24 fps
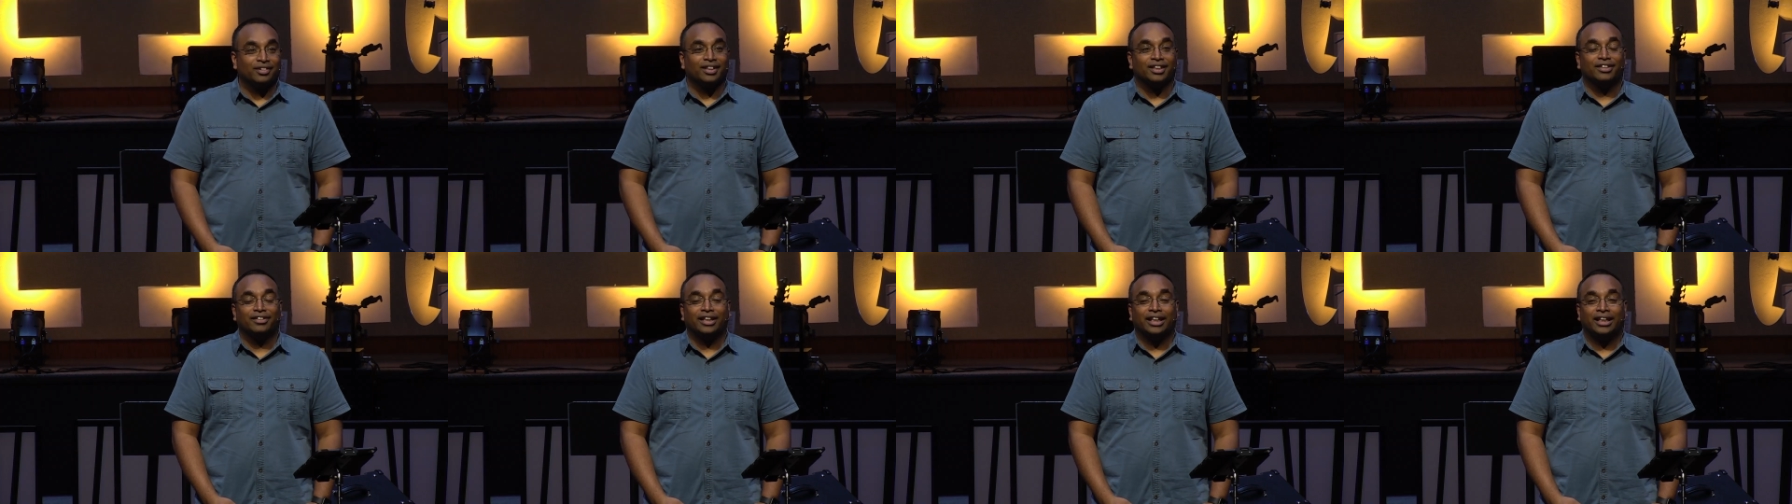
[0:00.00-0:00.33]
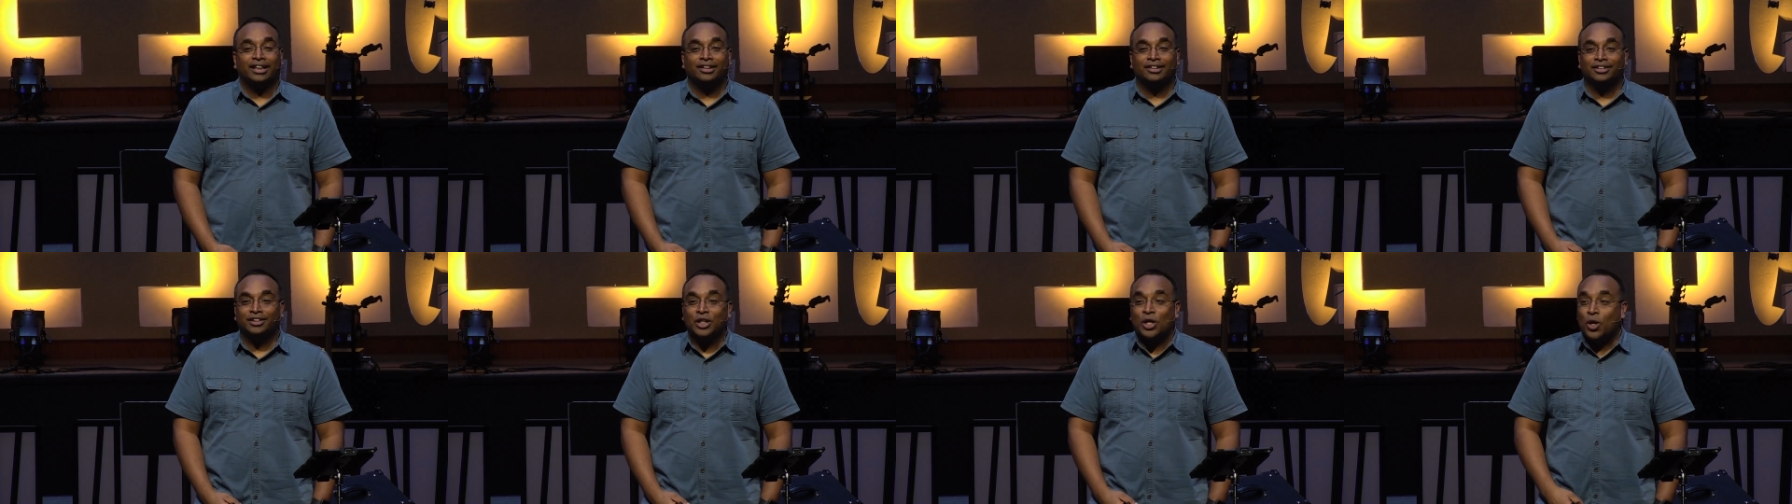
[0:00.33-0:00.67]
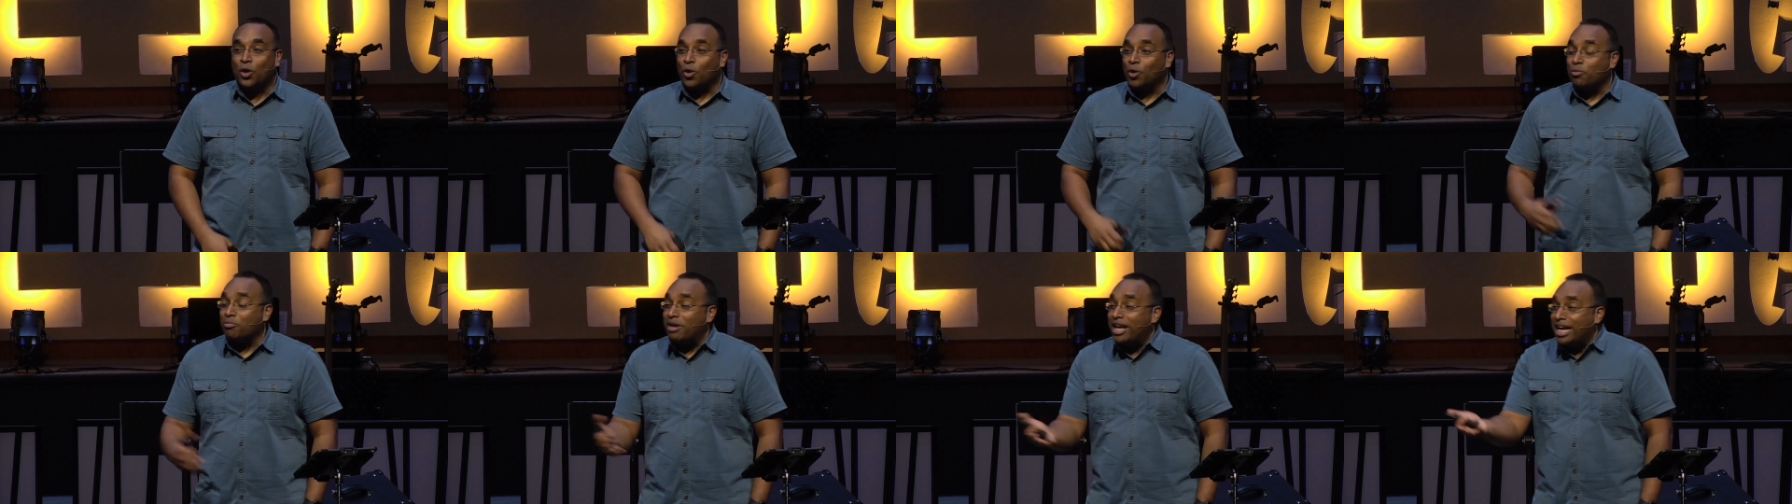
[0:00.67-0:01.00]
right?
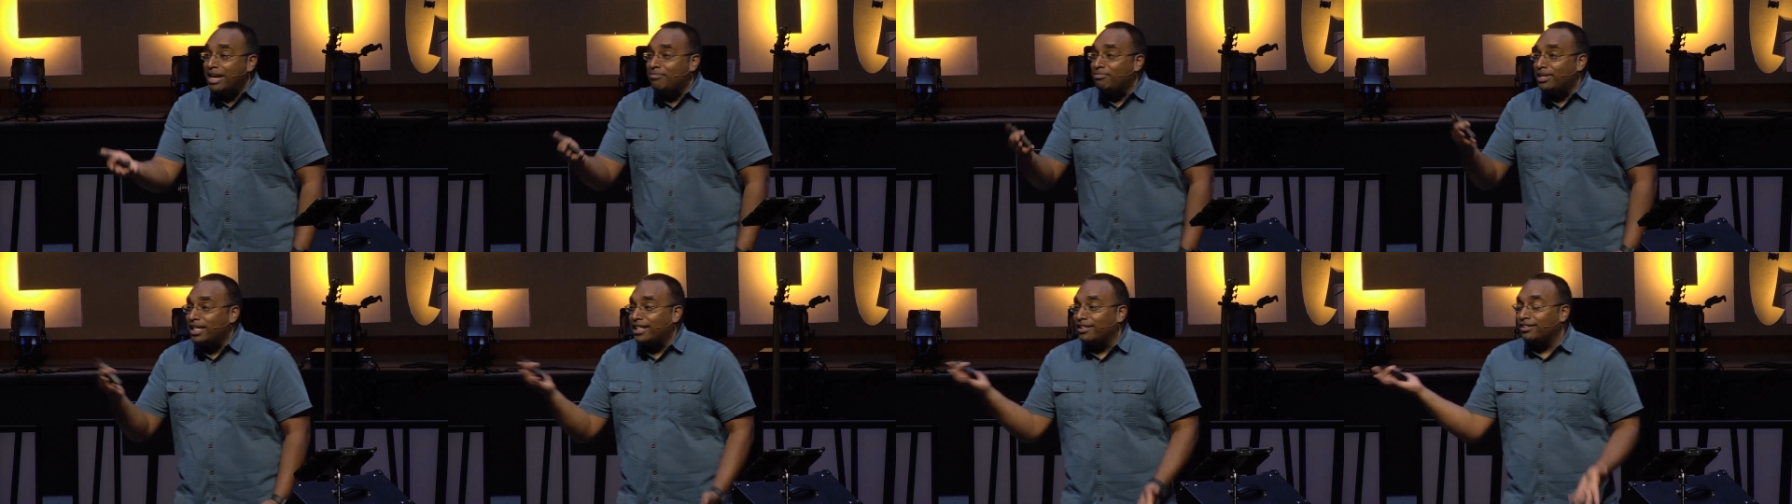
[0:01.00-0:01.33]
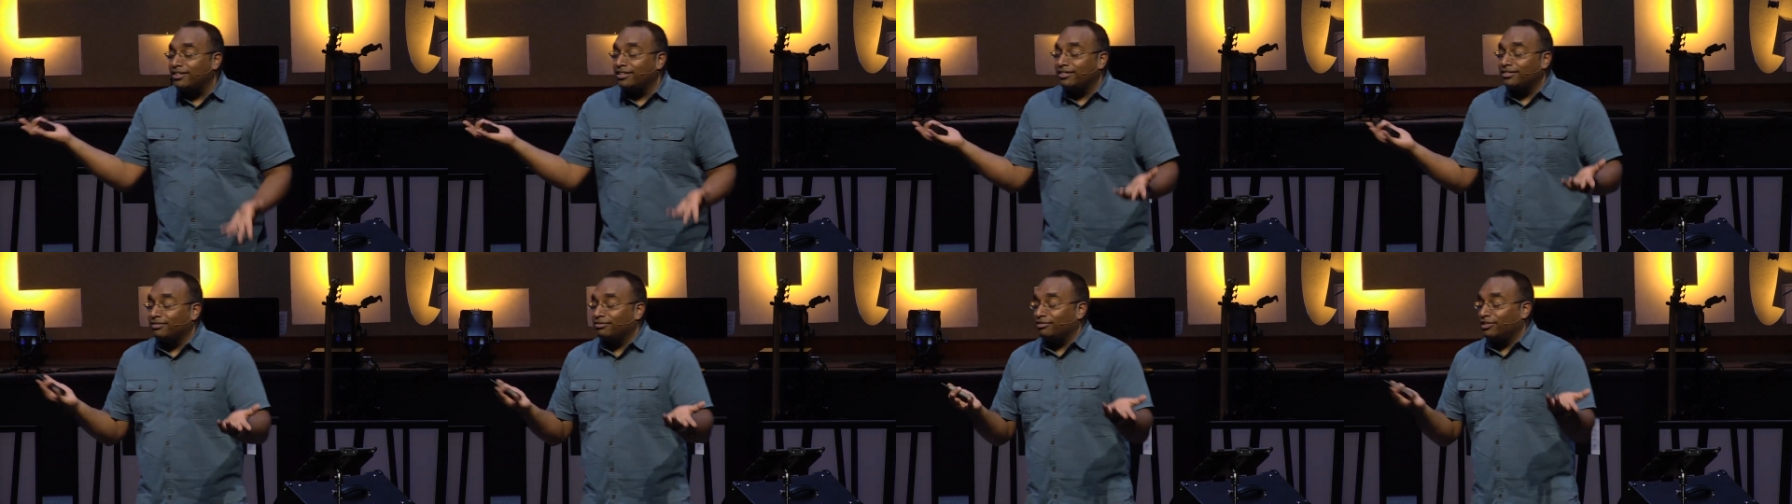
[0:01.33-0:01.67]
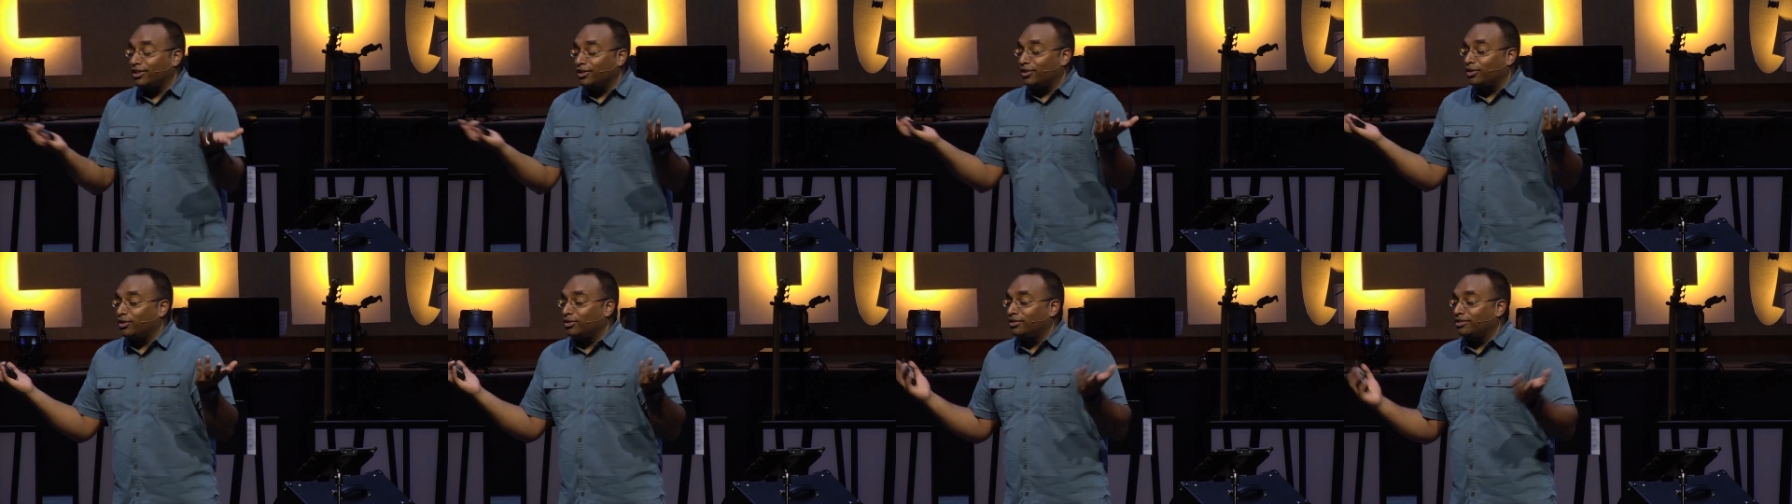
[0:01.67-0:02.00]
Or maybe,
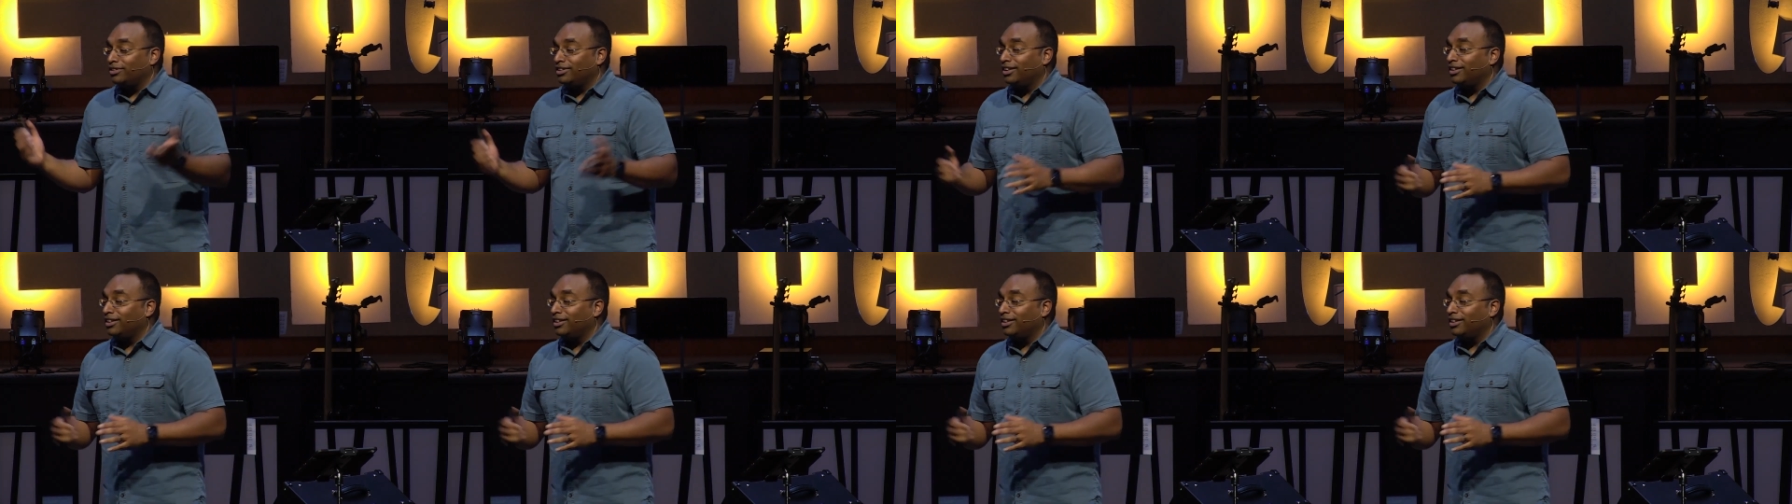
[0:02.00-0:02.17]
you know,